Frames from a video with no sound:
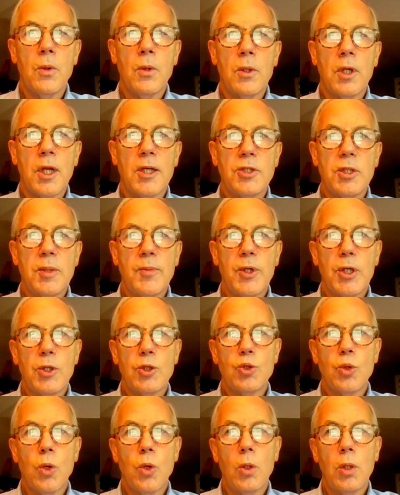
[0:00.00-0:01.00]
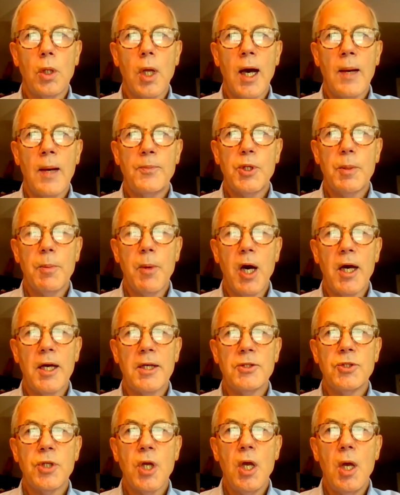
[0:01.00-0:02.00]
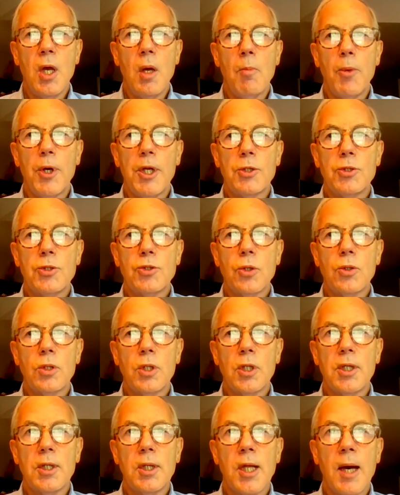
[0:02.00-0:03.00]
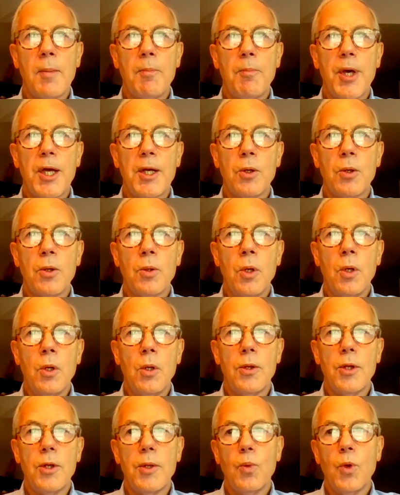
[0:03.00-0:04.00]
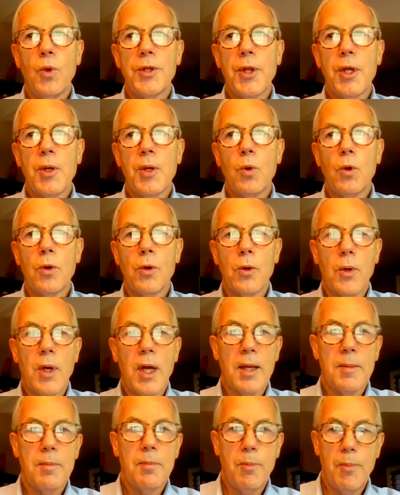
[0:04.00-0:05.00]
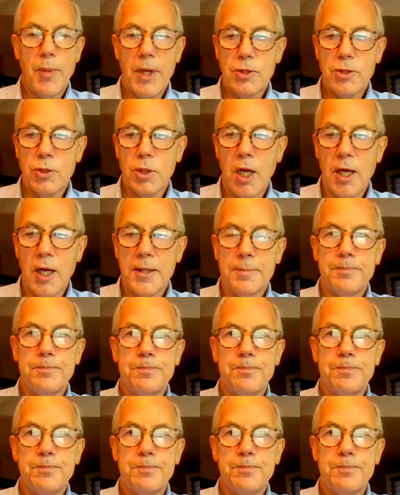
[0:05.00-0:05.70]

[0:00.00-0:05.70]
glycemic control optimized, but it's certainly a lot better than what they were at baseline.